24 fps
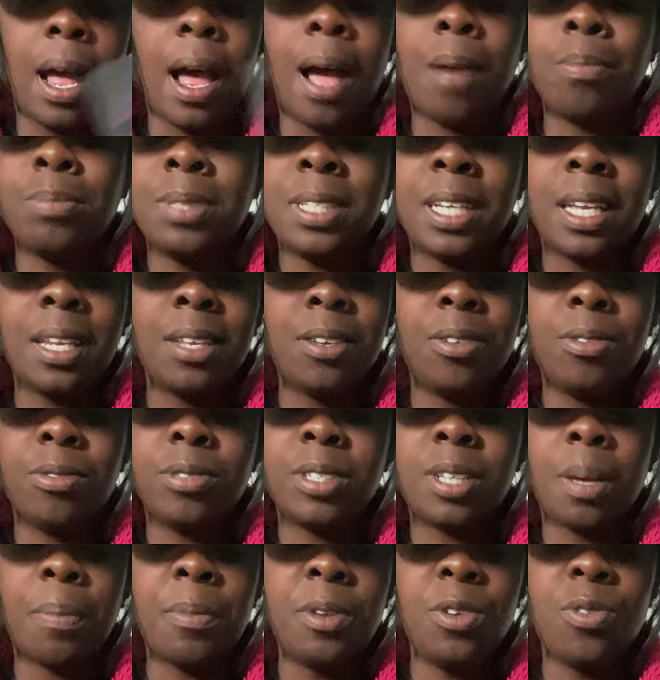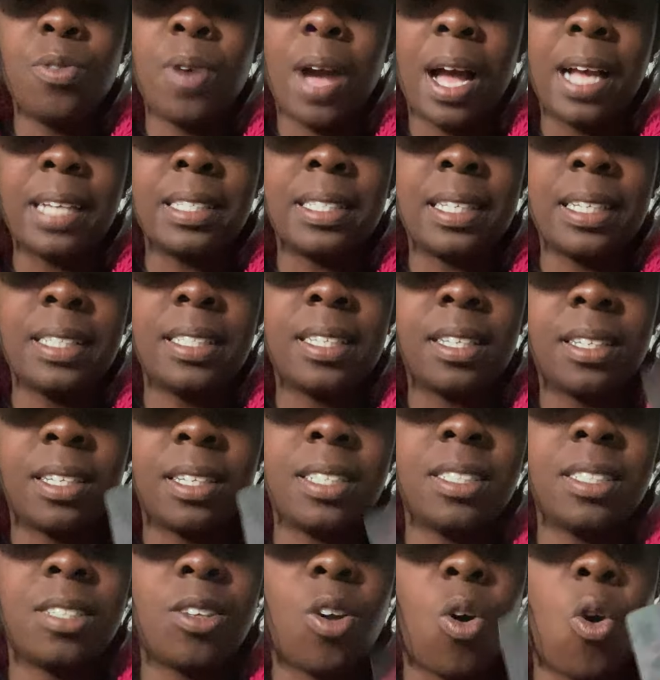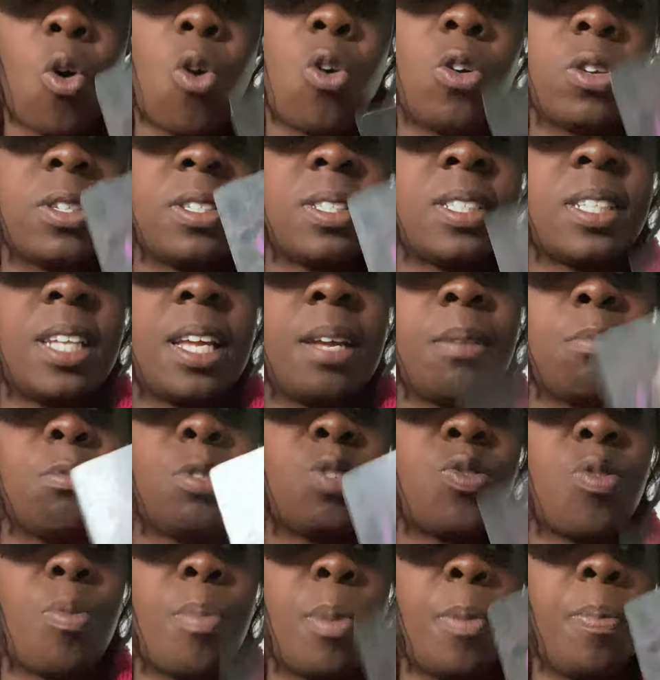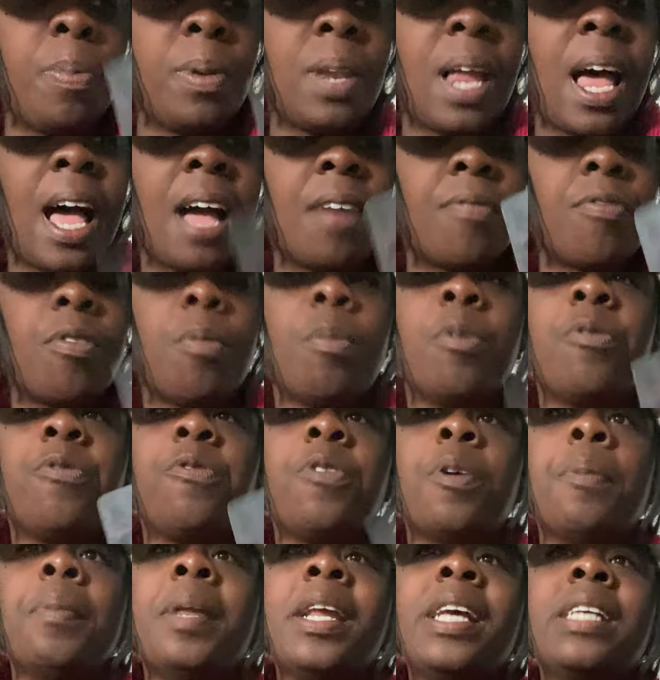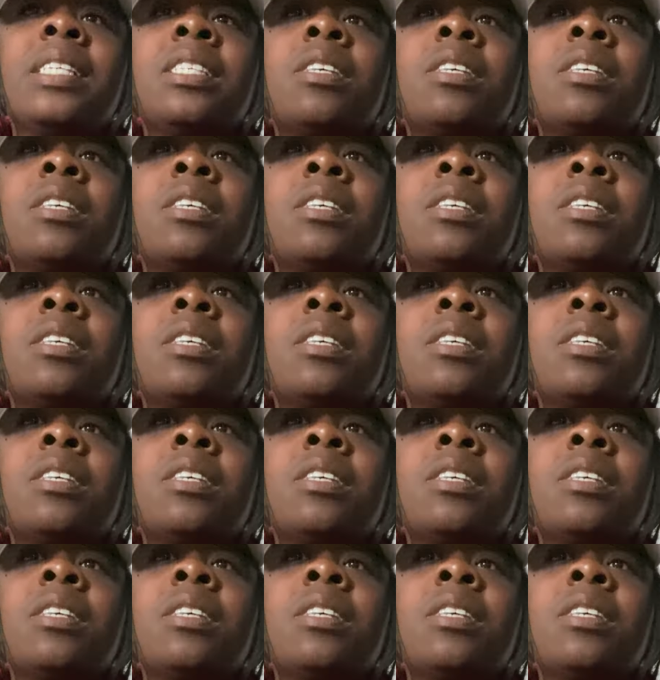I'm telling you, some of you guys, this this all stems from a plot from a feminine.